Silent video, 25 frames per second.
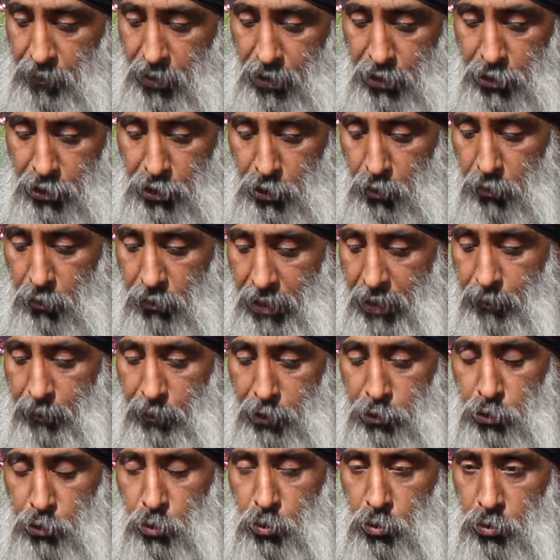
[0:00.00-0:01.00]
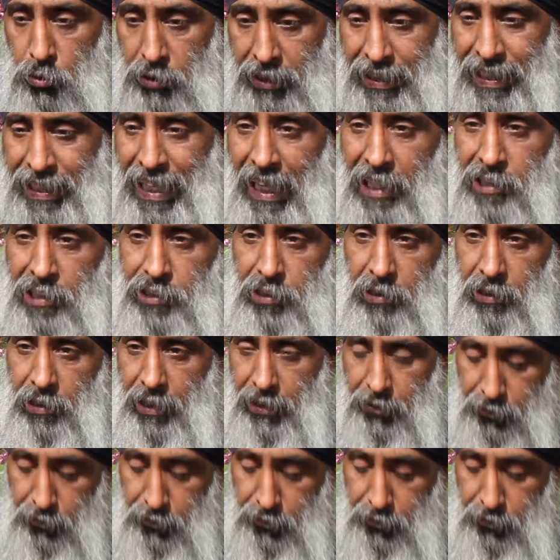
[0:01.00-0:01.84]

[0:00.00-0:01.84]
you're able to calculate.